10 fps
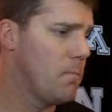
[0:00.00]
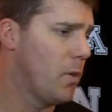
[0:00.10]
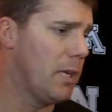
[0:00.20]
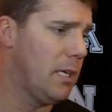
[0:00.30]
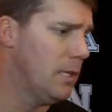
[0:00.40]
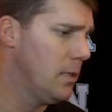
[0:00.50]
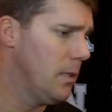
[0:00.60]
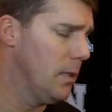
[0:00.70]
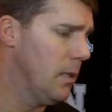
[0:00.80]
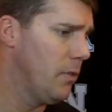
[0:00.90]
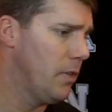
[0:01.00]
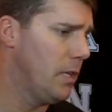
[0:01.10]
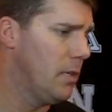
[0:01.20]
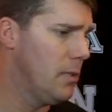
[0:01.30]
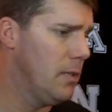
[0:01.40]
great kid. I love the
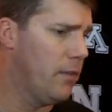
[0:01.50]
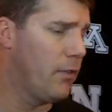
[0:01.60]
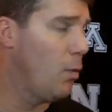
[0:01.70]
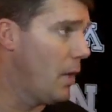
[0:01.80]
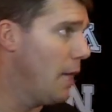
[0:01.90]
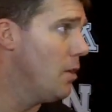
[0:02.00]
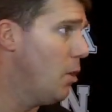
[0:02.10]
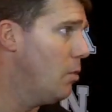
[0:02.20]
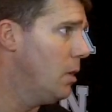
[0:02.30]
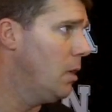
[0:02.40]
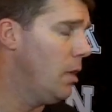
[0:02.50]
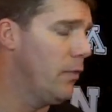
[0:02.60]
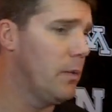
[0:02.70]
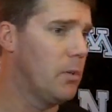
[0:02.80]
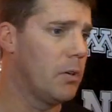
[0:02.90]
kid from what I know
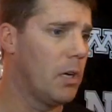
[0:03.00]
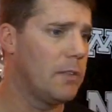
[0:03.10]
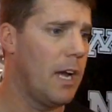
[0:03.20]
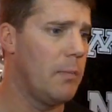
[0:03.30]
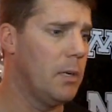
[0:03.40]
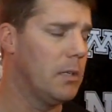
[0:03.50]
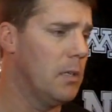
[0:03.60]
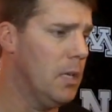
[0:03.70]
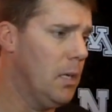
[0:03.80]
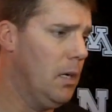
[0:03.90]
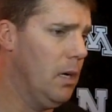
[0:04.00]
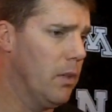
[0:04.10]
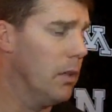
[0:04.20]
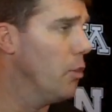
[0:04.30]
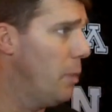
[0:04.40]
of him during our time here
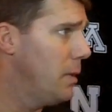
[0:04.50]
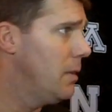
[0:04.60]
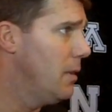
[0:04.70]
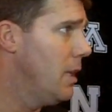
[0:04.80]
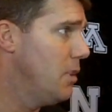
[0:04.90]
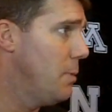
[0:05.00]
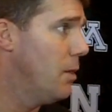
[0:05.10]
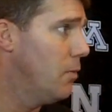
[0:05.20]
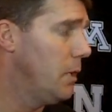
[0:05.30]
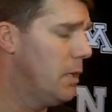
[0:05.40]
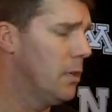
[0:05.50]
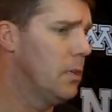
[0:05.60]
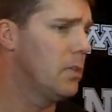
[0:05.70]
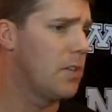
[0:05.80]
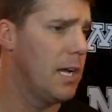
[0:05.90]
and the little bit that he's been over
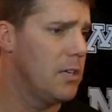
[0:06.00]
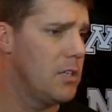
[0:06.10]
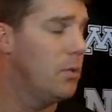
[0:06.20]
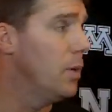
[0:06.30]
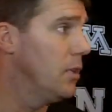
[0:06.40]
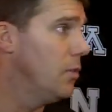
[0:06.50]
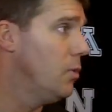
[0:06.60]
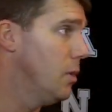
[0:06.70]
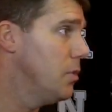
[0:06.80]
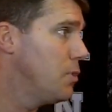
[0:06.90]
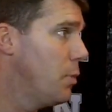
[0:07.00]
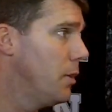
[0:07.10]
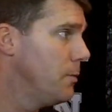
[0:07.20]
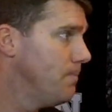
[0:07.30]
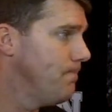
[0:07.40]
here, and excited to see what he can do here this
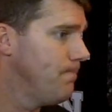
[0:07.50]
spring.